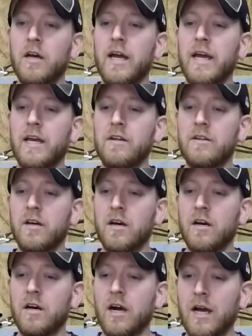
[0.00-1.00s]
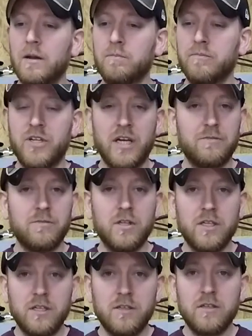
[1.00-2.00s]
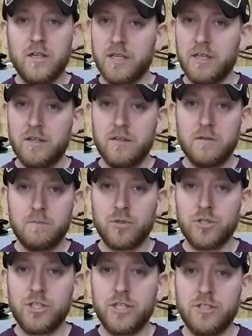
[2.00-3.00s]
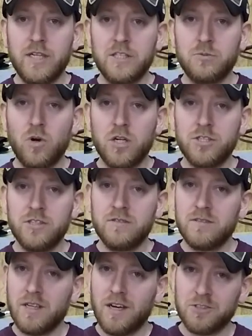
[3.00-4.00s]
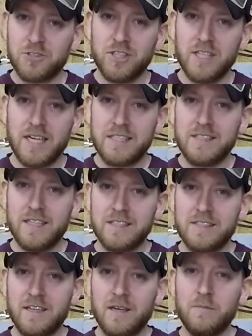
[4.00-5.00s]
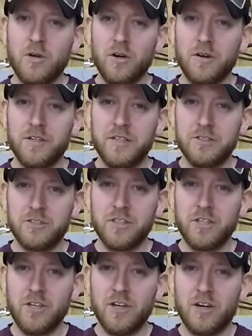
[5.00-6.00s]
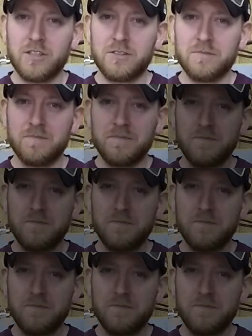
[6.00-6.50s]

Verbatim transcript: And uh, I definitely, again, appreciate you guys watching. I'll see you guys next time on Engineering Awesome.